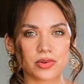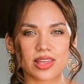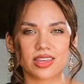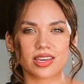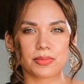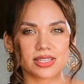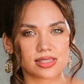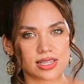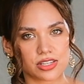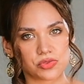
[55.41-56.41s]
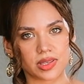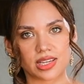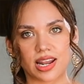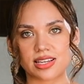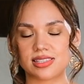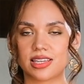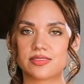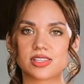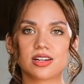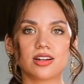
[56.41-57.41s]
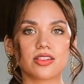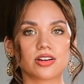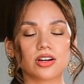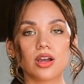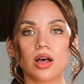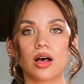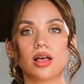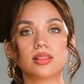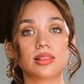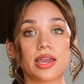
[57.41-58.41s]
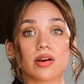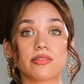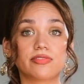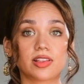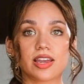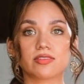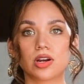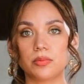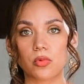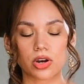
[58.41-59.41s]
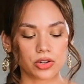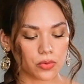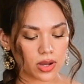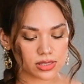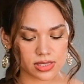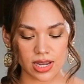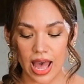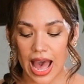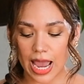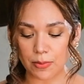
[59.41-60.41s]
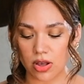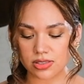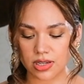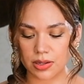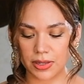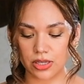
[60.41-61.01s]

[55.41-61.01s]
I think it makes it taste really nice. It gives it another layer of flavor and more nuanced. I'm also going to be